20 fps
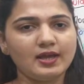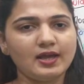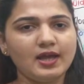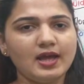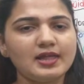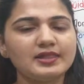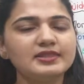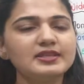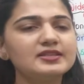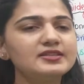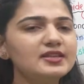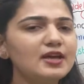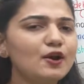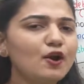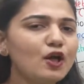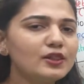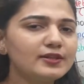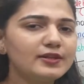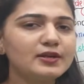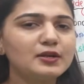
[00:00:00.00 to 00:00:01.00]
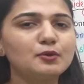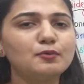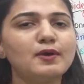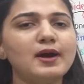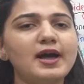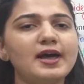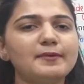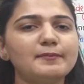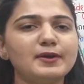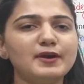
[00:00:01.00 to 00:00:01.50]
And these are all the
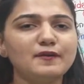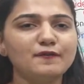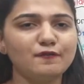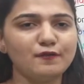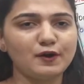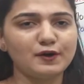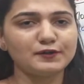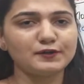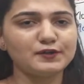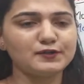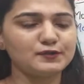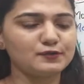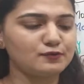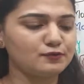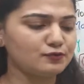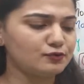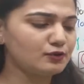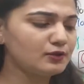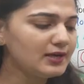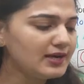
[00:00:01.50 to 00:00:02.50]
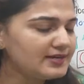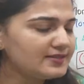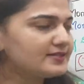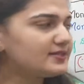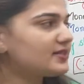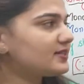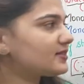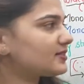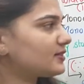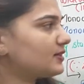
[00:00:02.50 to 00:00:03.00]
requirements for the source. So let's
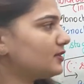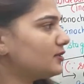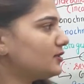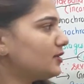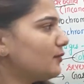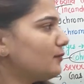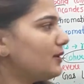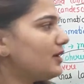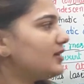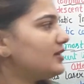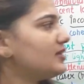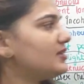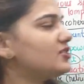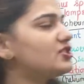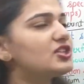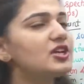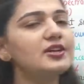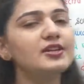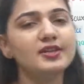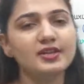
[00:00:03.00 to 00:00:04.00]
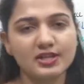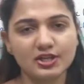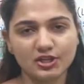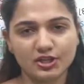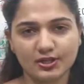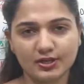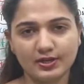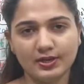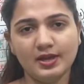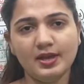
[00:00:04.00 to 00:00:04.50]
discuss the various
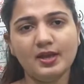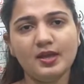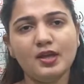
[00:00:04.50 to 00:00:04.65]
generation.